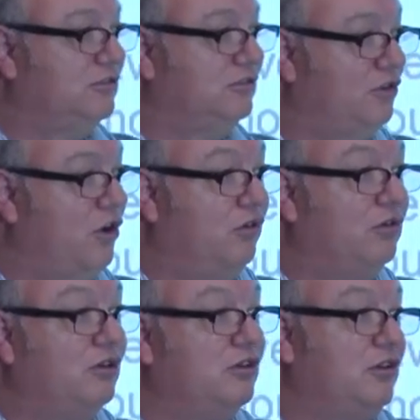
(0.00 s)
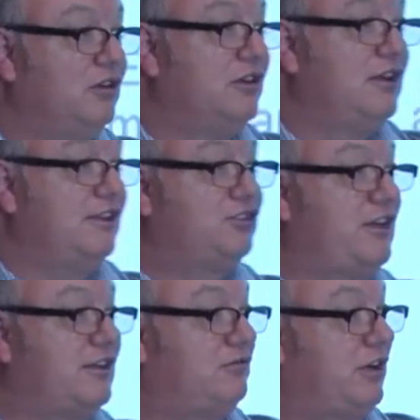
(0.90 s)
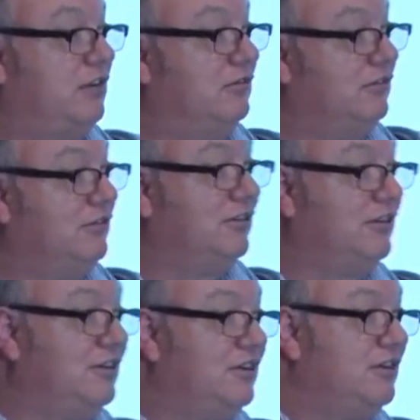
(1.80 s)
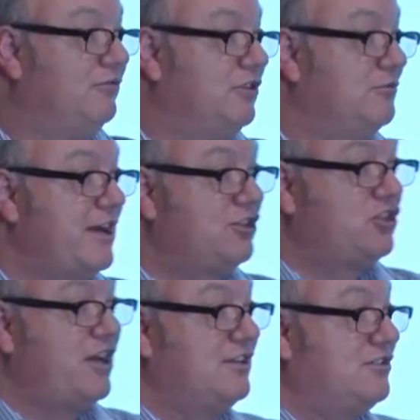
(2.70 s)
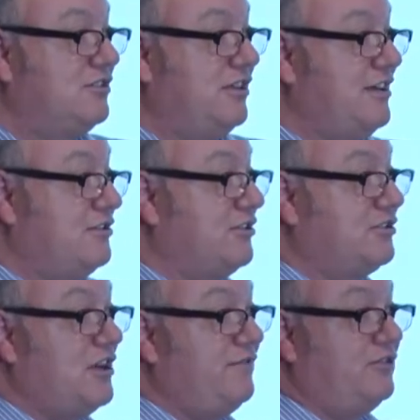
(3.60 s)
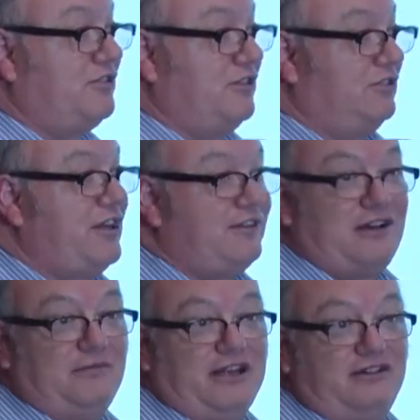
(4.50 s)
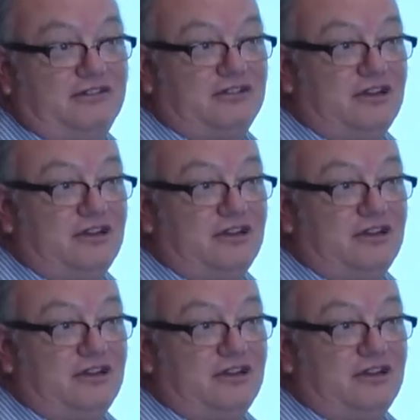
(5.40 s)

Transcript: No. It's an x-ray. What you might change is the HL7 or the DICOM headers